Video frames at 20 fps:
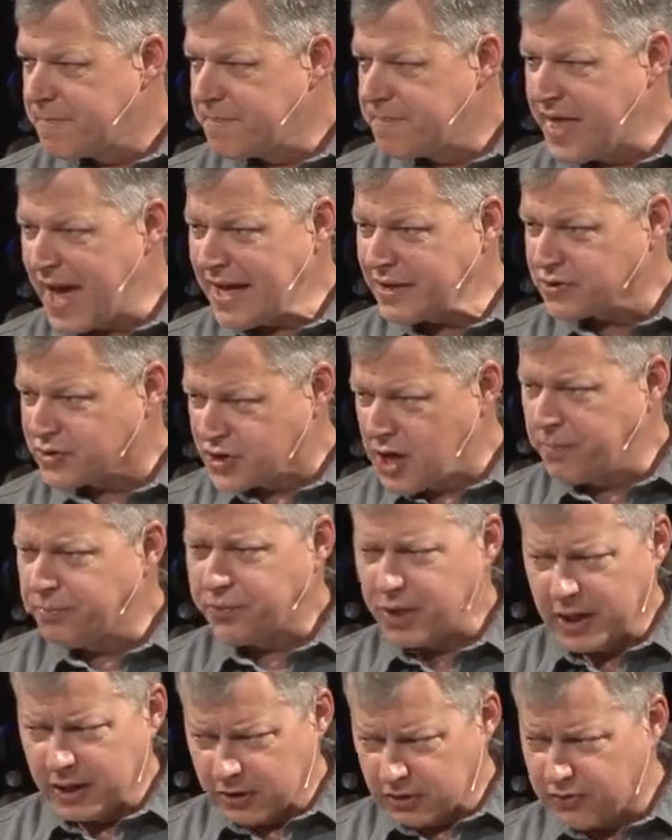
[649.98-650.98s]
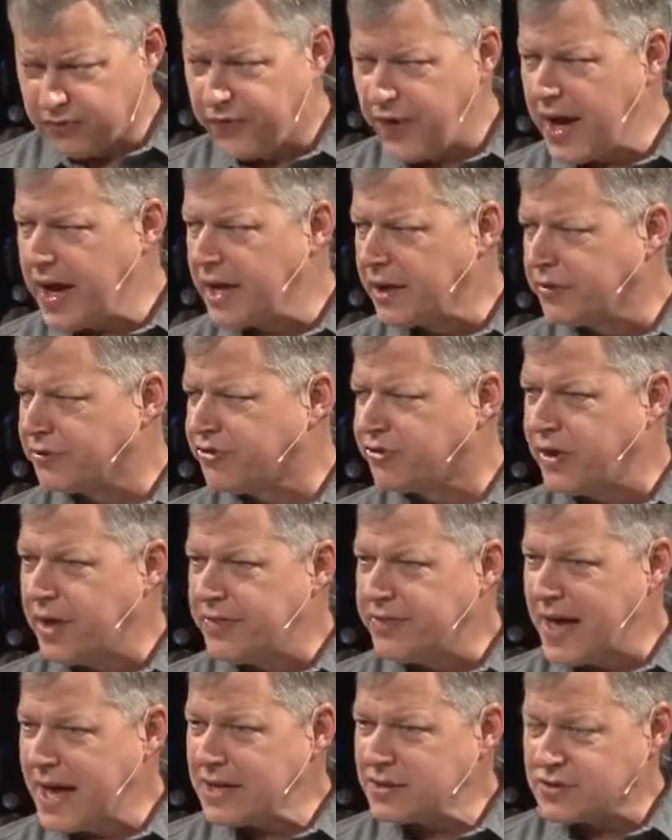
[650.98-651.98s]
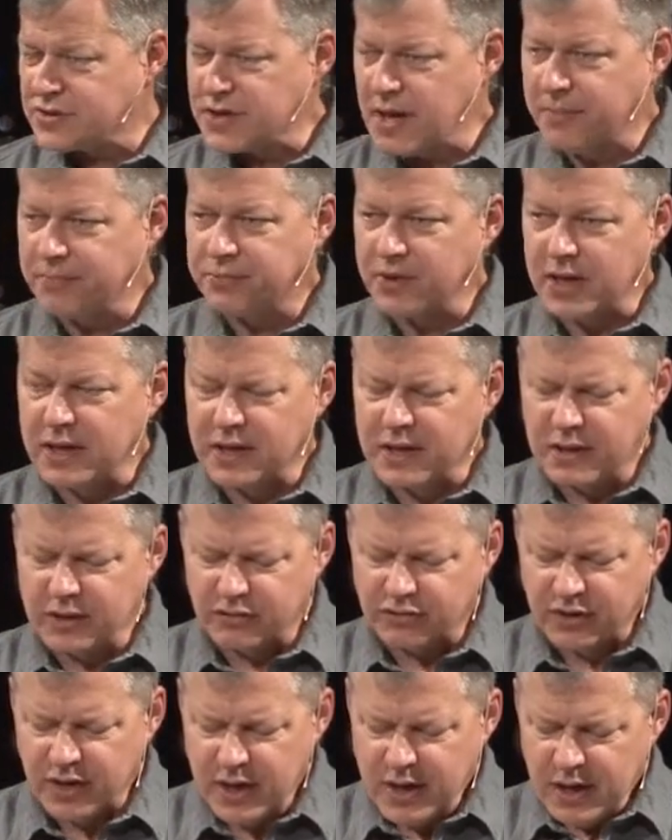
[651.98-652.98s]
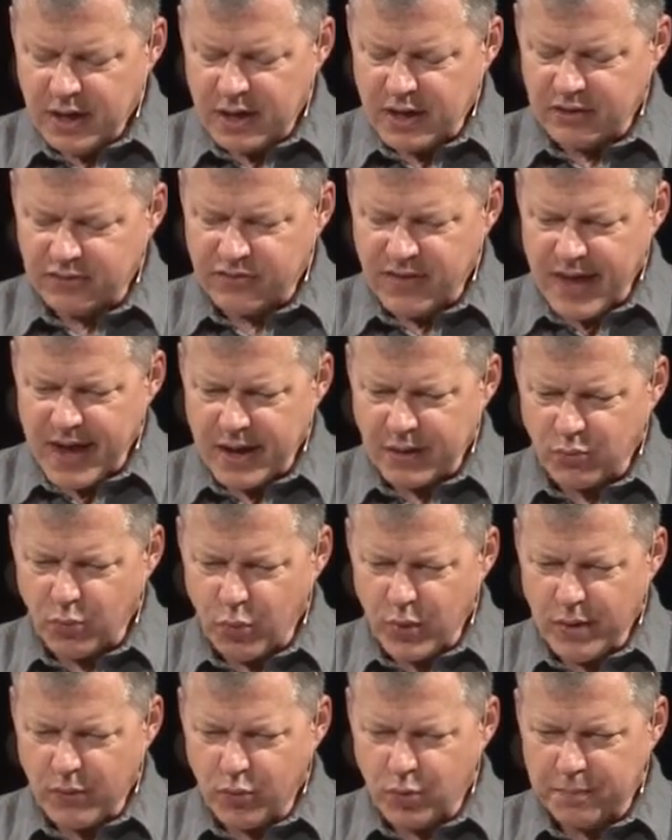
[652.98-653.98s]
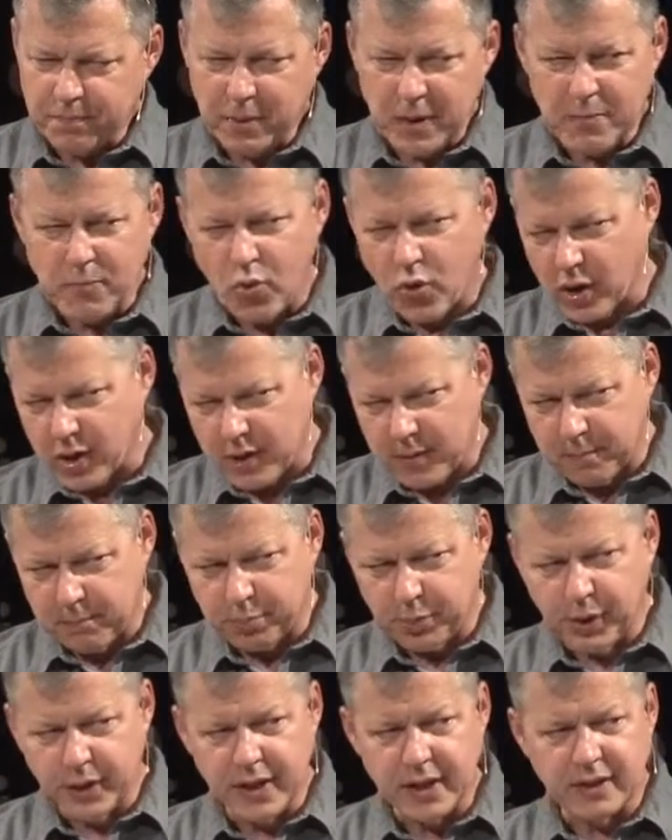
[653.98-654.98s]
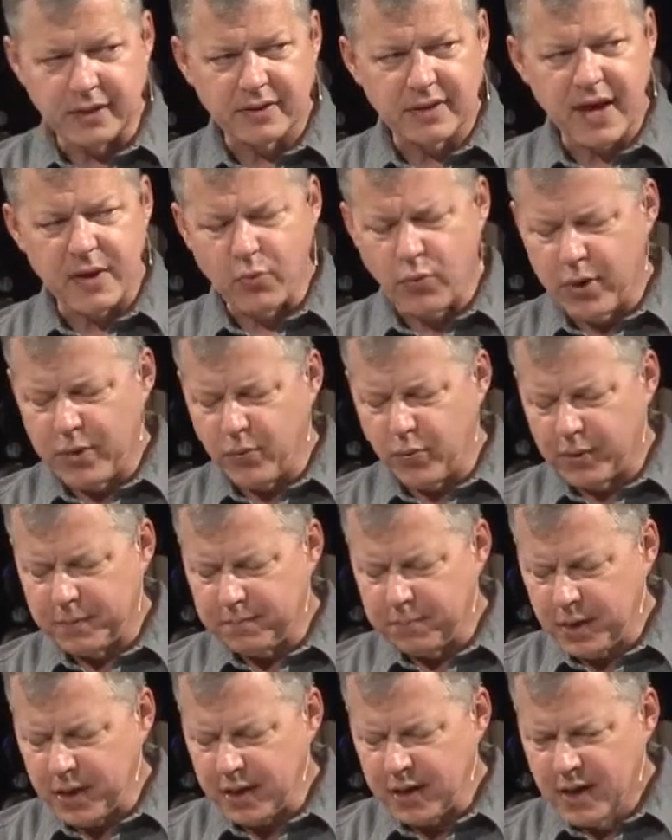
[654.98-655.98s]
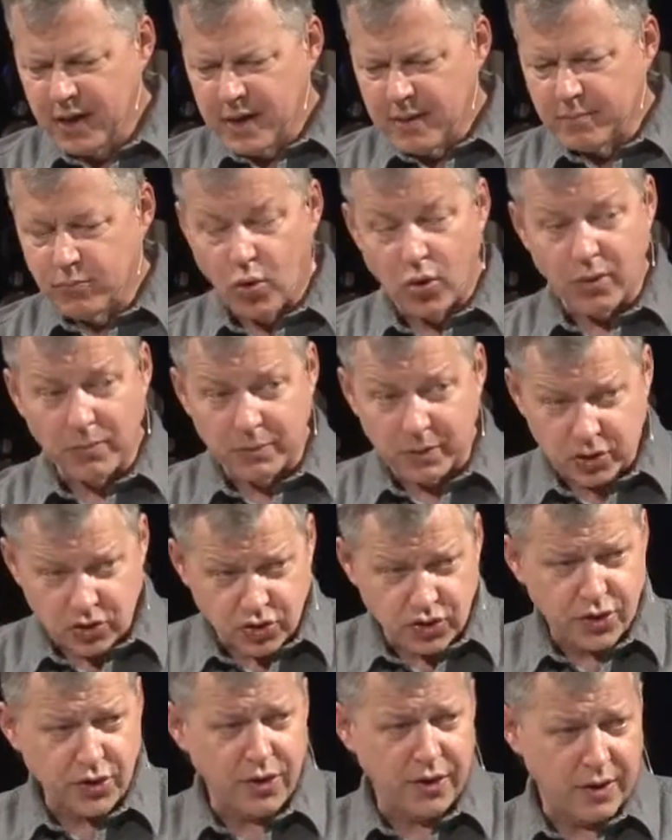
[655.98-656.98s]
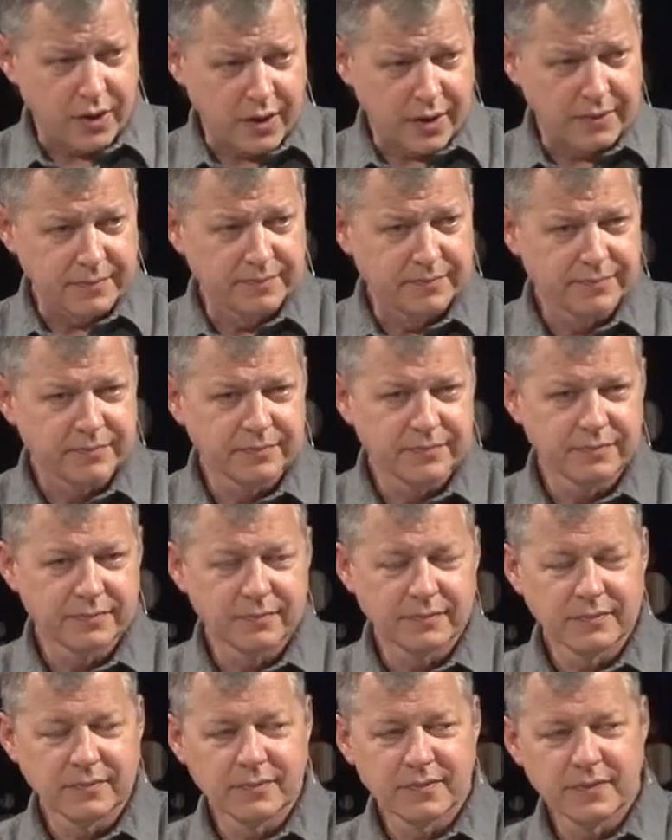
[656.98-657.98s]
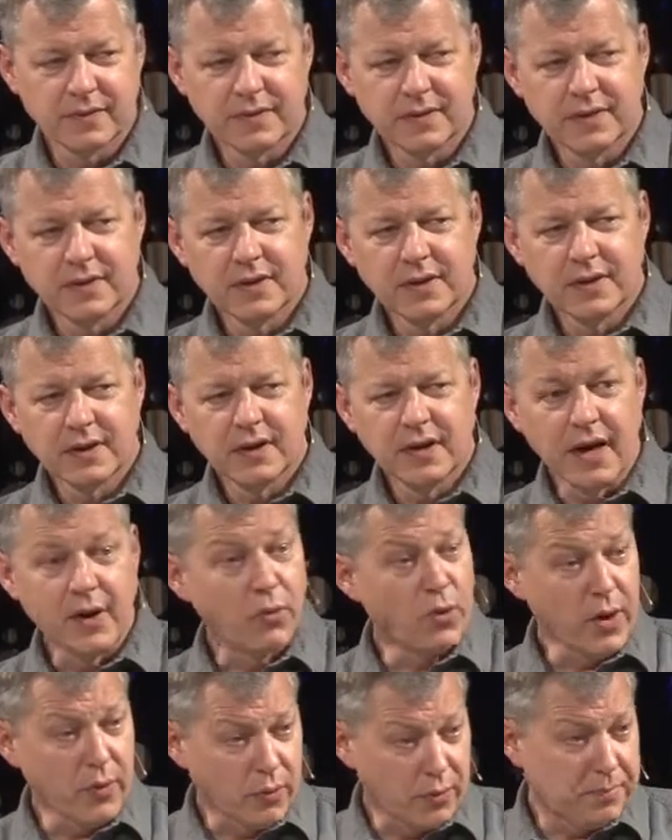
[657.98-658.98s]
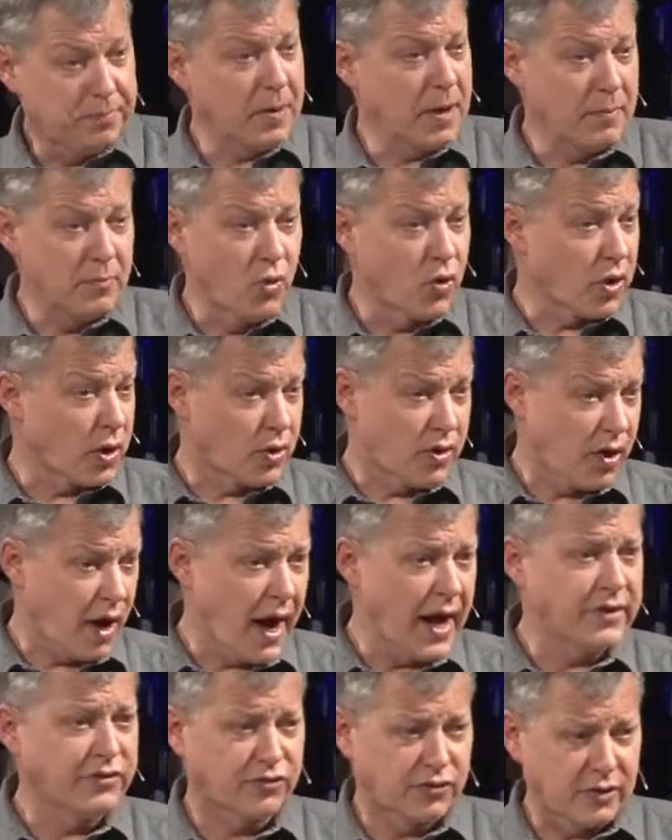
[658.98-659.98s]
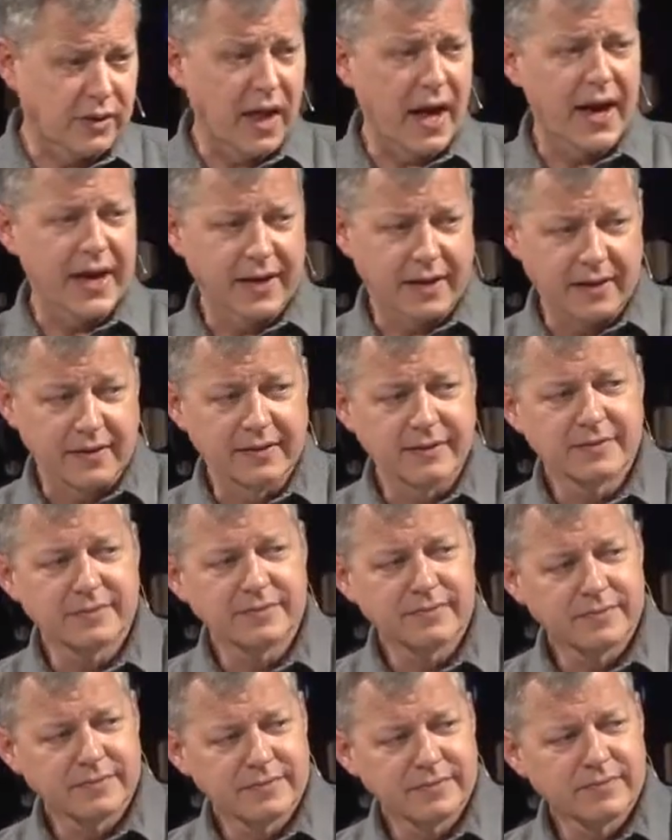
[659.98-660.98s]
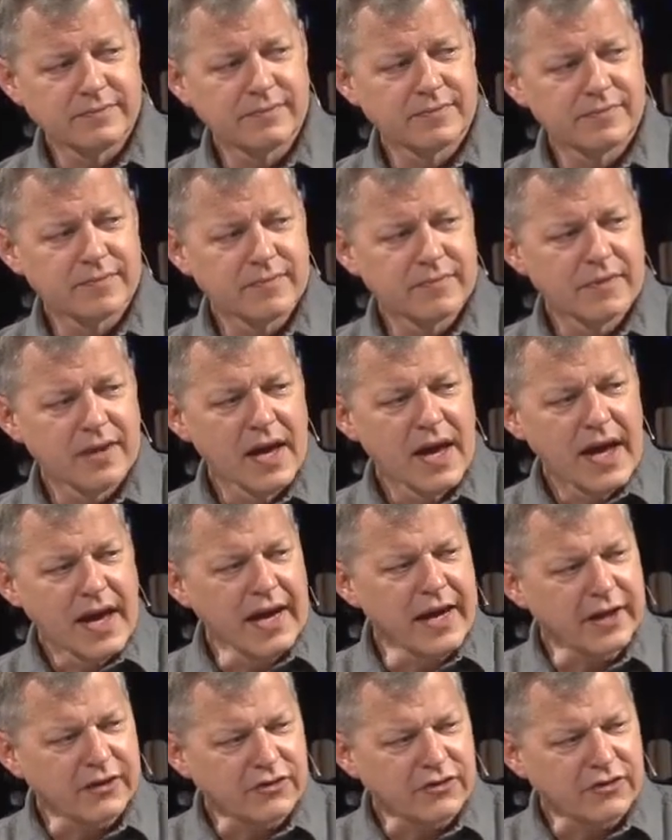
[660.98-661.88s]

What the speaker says: That something is faith. So that something is that we would be more complete, that we would be more mature, that we would be more Christ-like. And